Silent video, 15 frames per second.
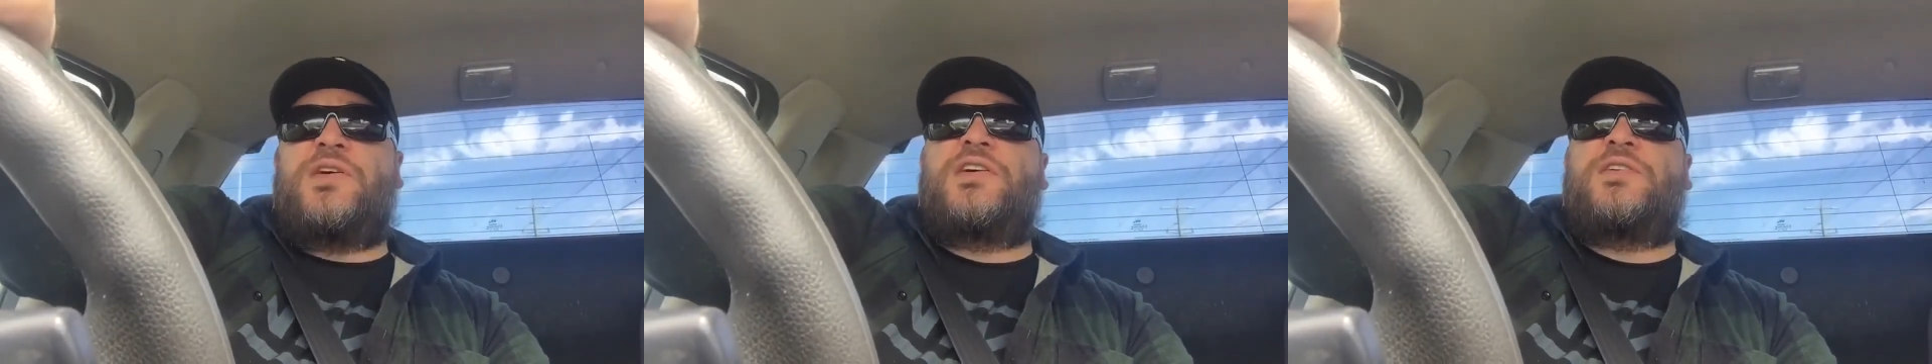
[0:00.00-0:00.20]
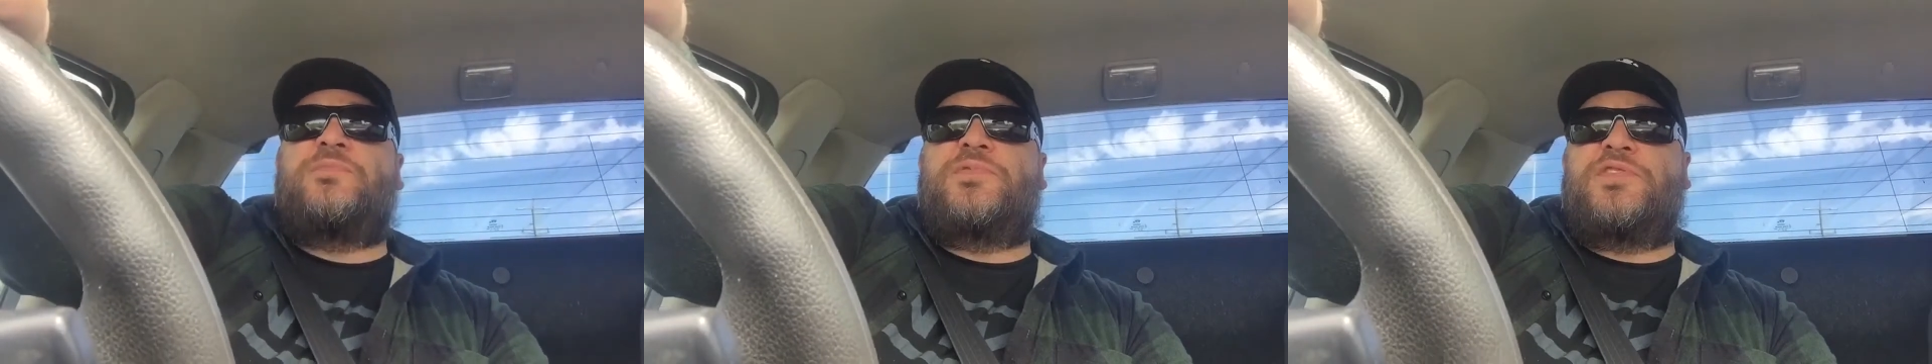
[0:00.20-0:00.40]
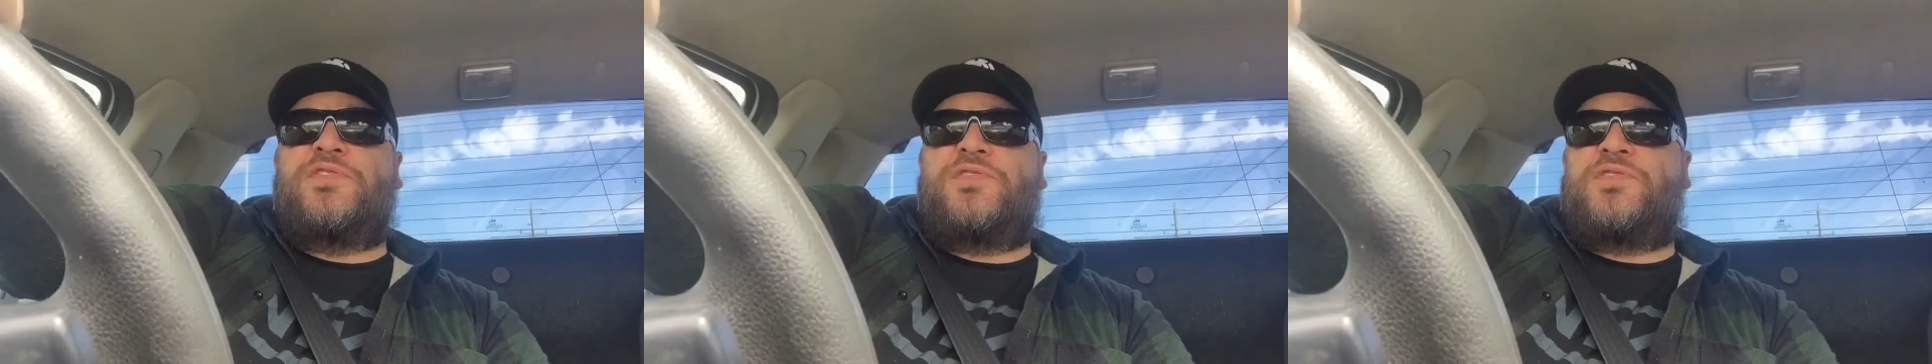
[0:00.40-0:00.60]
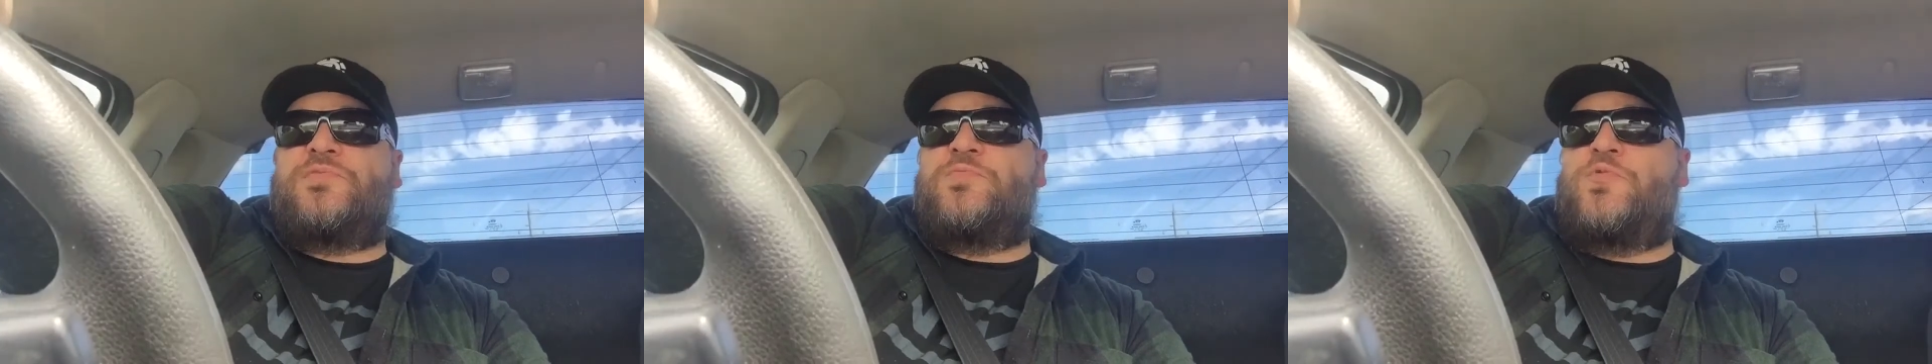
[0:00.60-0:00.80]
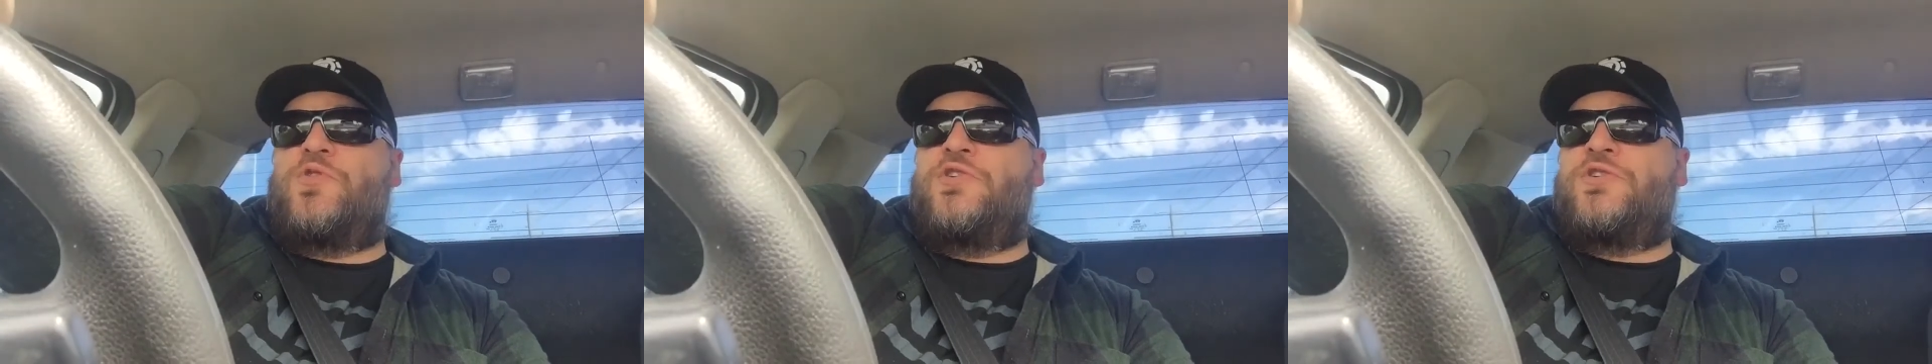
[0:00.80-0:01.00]
make them do
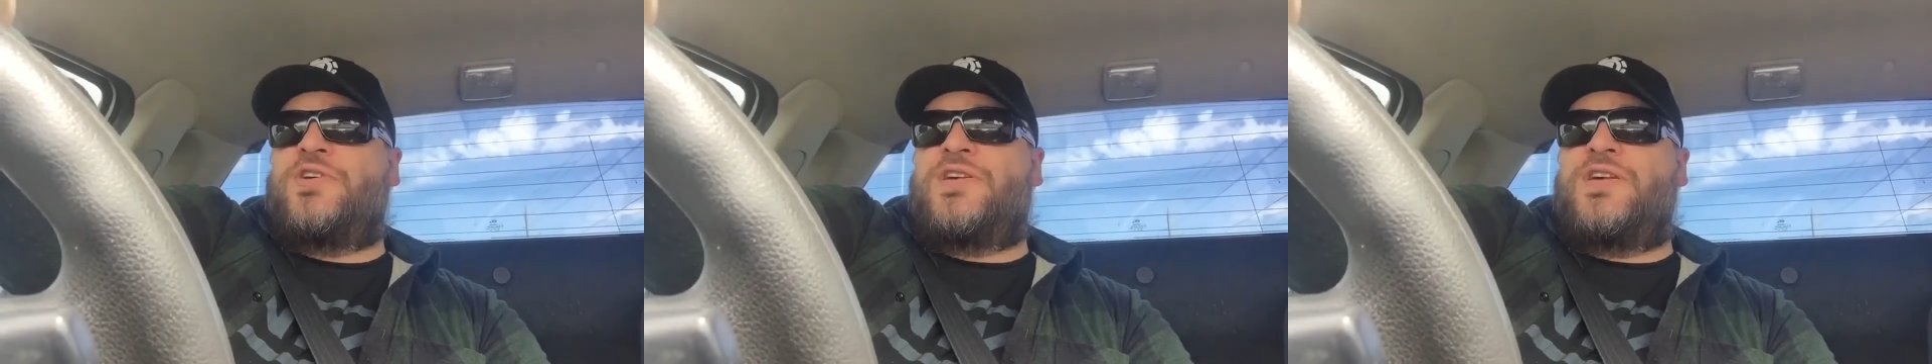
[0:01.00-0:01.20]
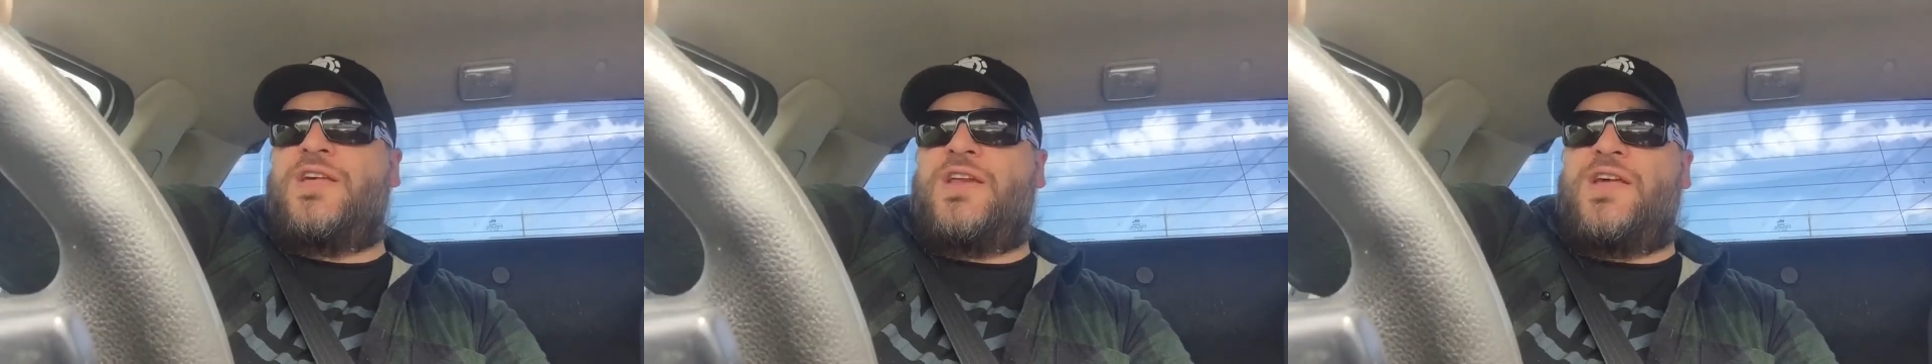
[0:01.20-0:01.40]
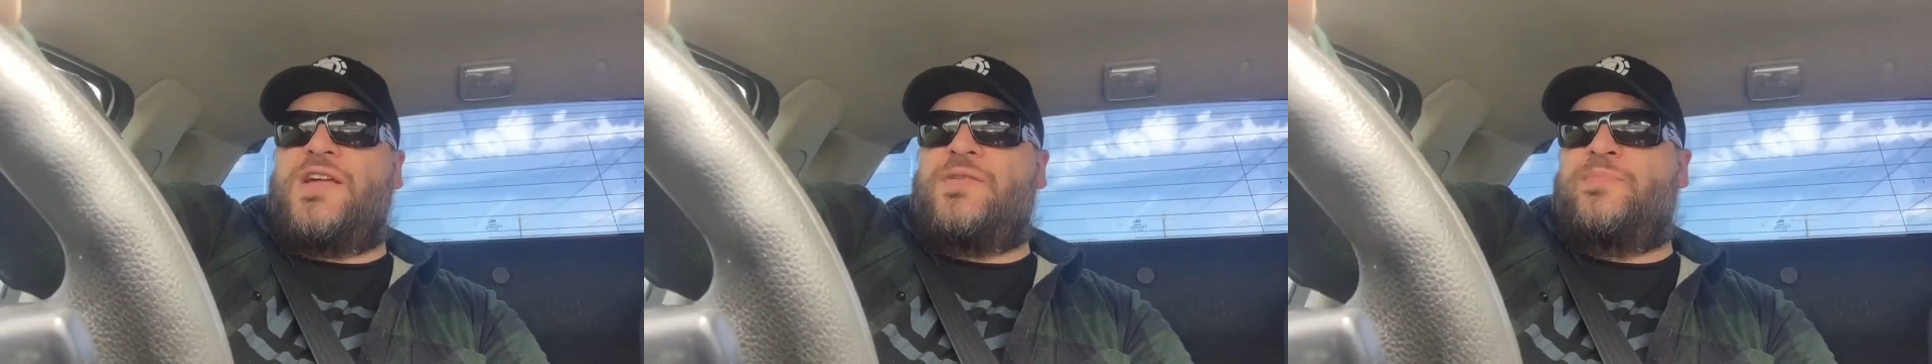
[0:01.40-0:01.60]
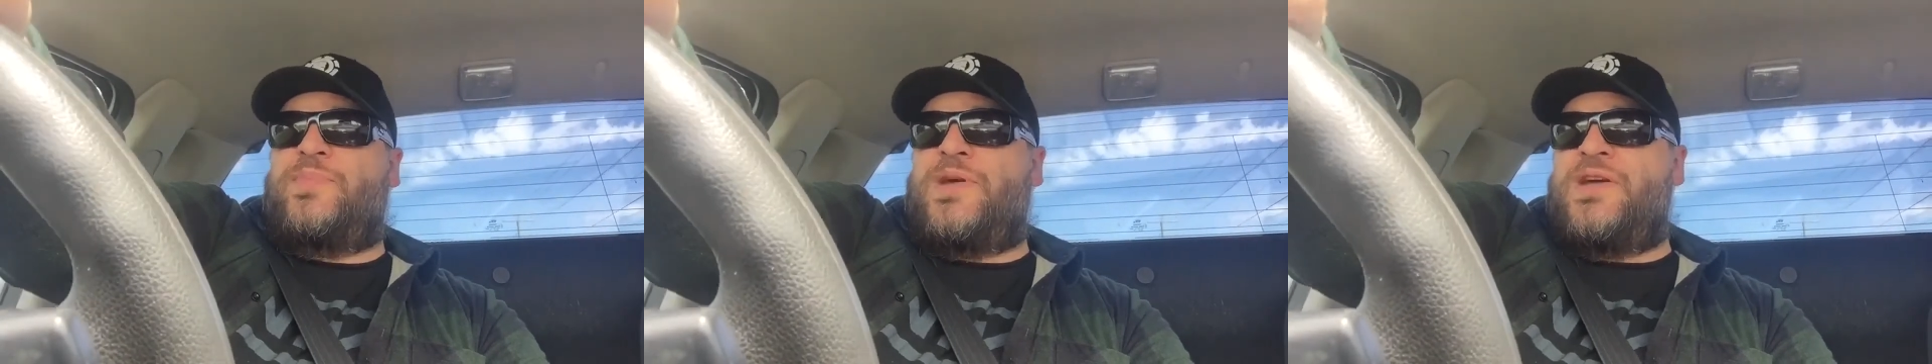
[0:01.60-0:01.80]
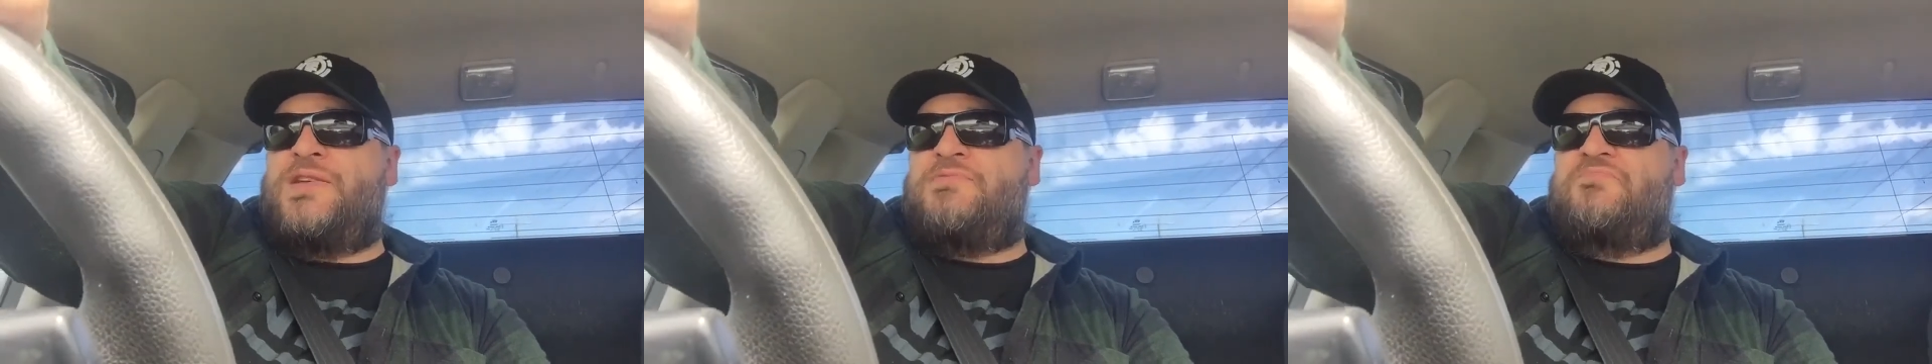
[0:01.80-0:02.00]
some work, get out of
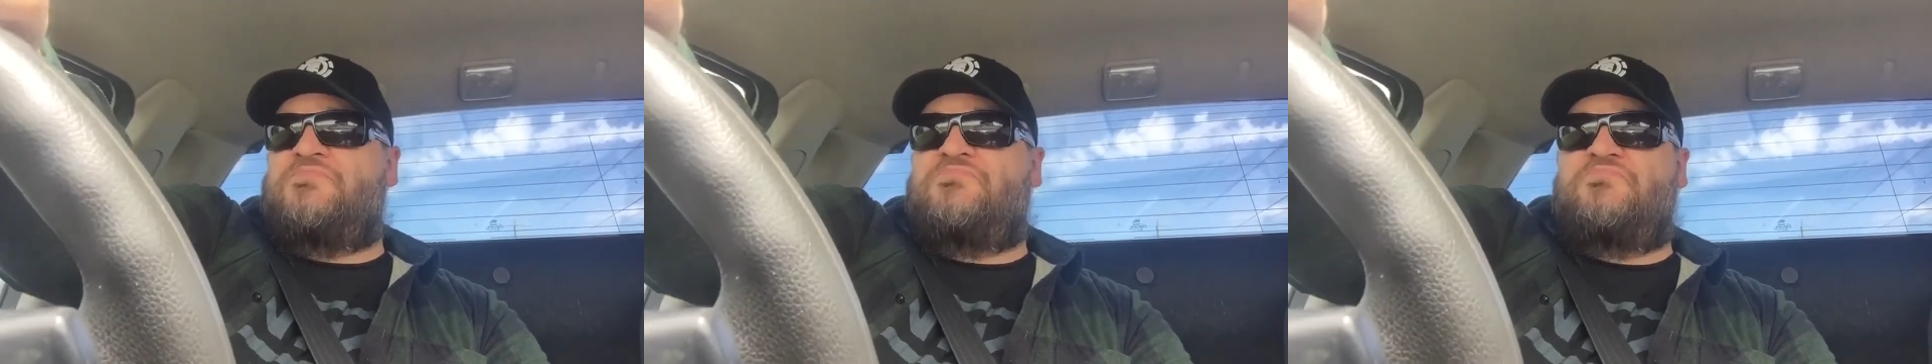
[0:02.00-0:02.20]
bed,